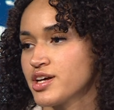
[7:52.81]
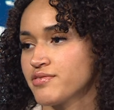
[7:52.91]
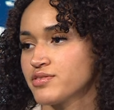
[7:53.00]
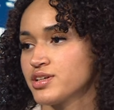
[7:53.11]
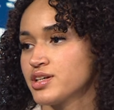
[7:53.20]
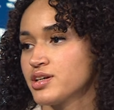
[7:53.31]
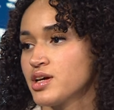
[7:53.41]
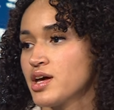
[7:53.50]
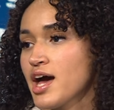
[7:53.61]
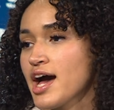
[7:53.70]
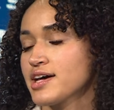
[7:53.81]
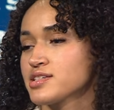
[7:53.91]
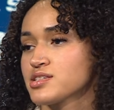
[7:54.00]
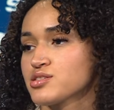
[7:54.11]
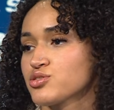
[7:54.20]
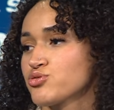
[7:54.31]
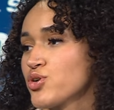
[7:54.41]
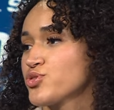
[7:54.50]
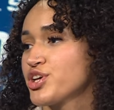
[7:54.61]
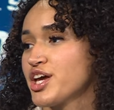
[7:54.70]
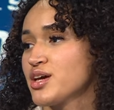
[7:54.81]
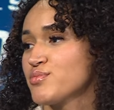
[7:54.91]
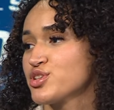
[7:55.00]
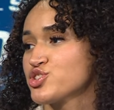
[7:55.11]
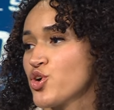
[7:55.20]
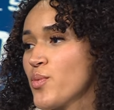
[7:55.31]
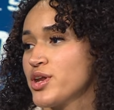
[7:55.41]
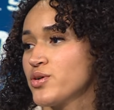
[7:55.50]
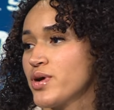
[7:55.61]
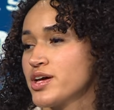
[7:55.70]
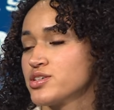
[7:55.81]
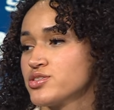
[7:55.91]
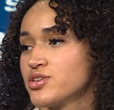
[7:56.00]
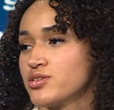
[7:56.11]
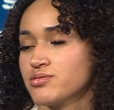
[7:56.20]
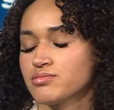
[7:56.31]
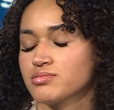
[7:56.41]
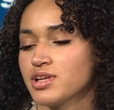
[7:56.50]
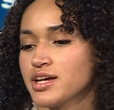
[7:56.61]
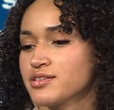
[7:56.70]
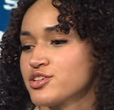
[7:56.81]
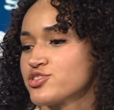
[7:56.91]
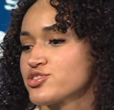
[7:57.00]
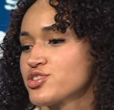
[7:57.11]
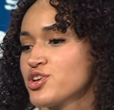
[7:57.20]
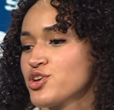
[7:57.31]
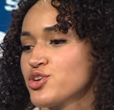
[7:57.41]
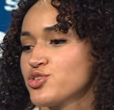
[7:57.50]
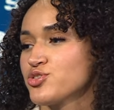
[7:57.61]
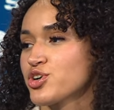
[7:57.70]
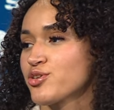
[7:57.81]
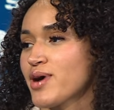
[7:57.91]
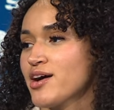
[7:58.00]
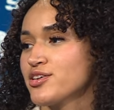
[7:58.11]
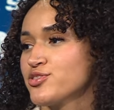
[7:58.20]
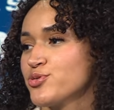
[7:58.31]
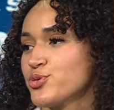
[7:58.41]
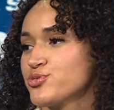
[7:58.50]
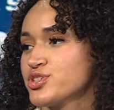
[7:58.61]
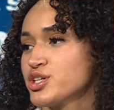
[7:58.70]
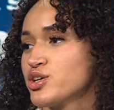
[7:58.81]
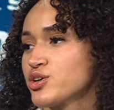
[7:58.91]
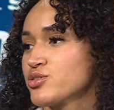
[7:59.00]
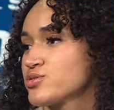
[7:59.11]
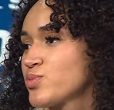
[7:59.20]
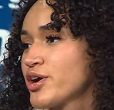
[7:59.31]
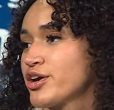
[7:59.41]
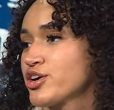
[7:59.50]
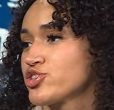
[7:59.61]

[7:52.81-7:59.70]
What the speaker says: definitely has grown the game in so many ways, you know. Like, you look around and you see girls wearing